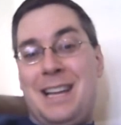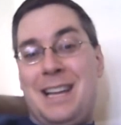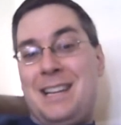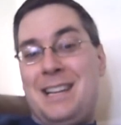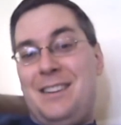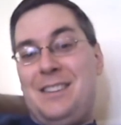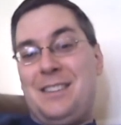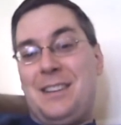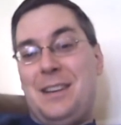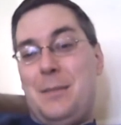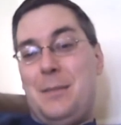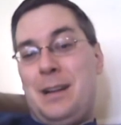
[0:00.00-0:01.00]
you just
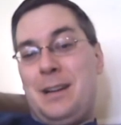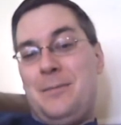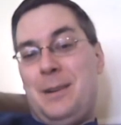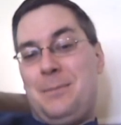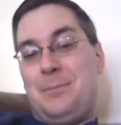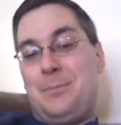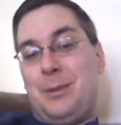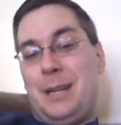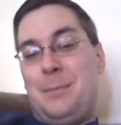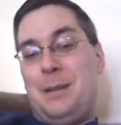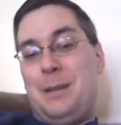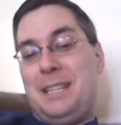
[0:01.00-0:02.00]
got to pick him up, bring
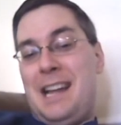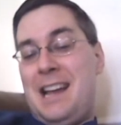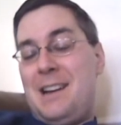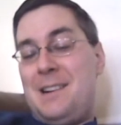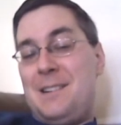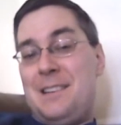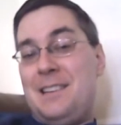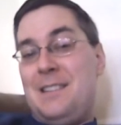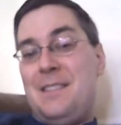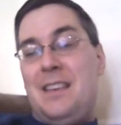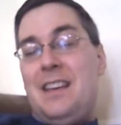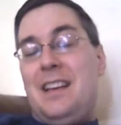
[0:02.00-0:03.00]
him into Canada."
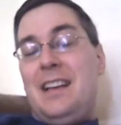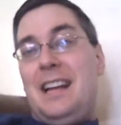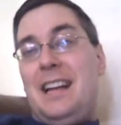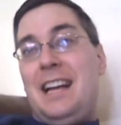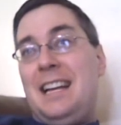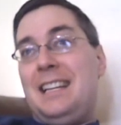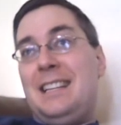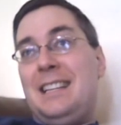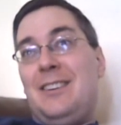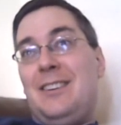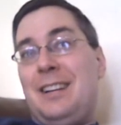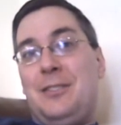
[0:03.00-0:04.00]
And
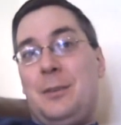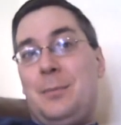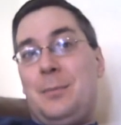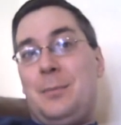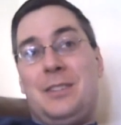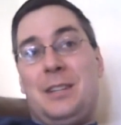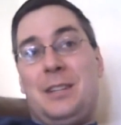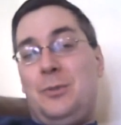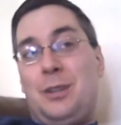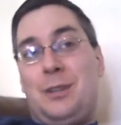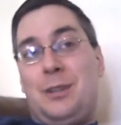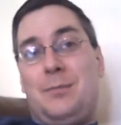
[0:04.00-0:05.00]
Honky Tonk Man's like,
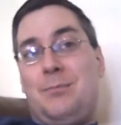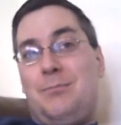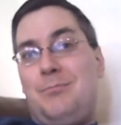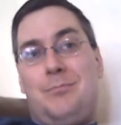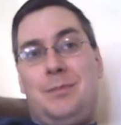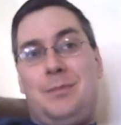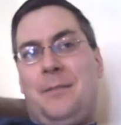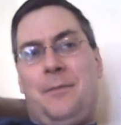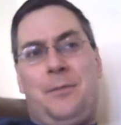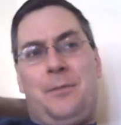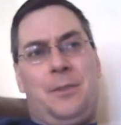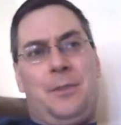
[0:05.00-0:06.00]
"Look, I
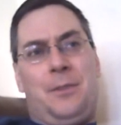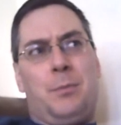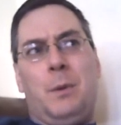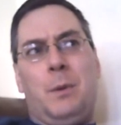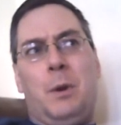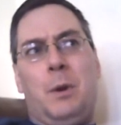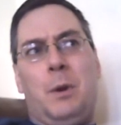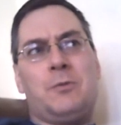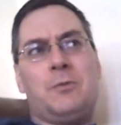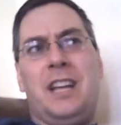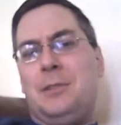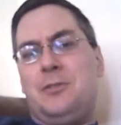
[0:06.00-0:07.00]
forget what the promoter's
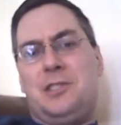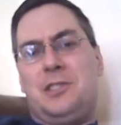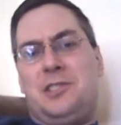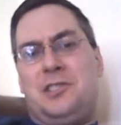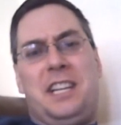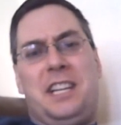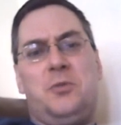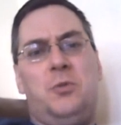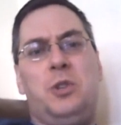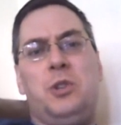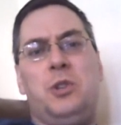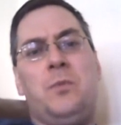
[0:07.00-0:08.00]
name is. Let's say it's
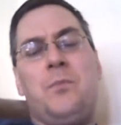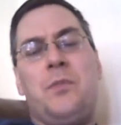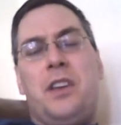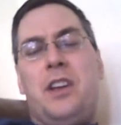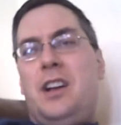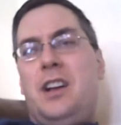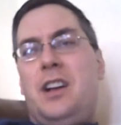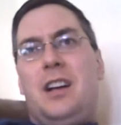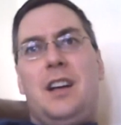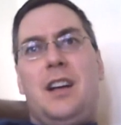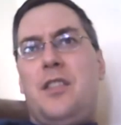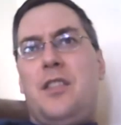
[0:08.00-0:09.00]
Lou.
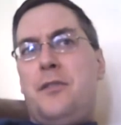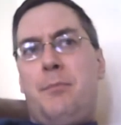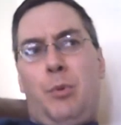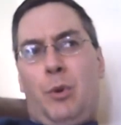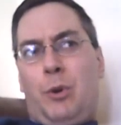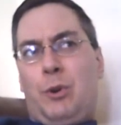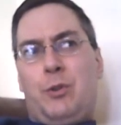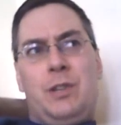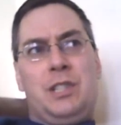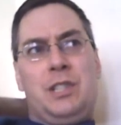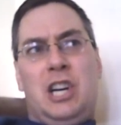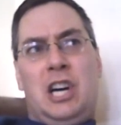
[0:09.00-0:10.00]
The border
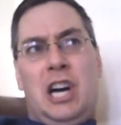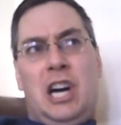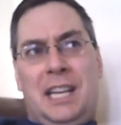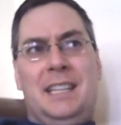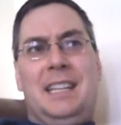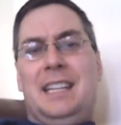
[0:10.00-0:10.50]
is hot.